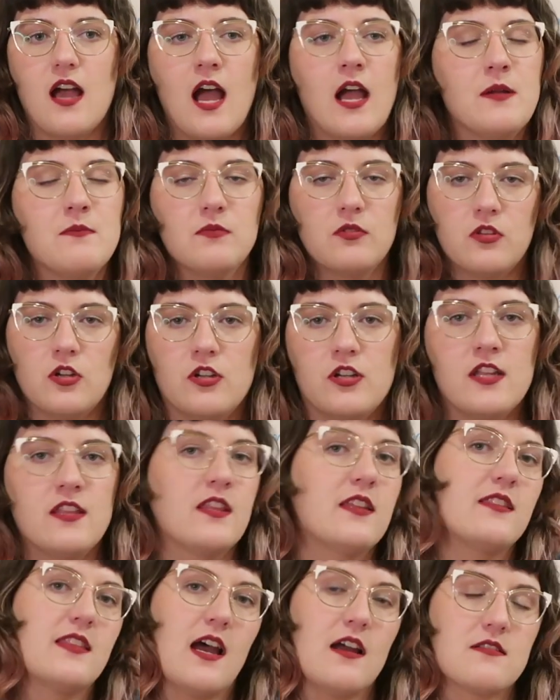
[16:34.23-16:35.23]
I'm learning
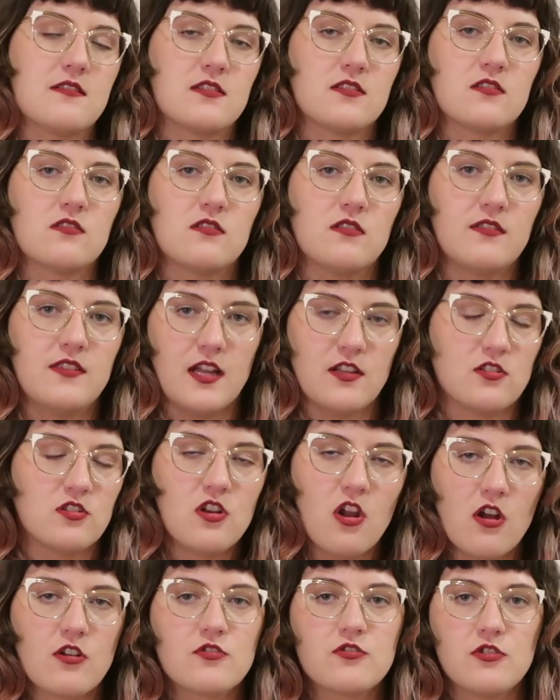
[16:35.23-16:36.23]
that that's
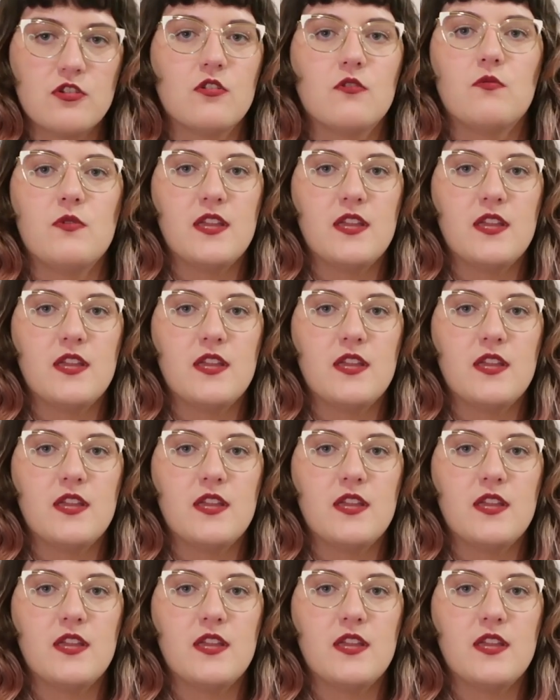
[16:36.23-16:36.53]
not true.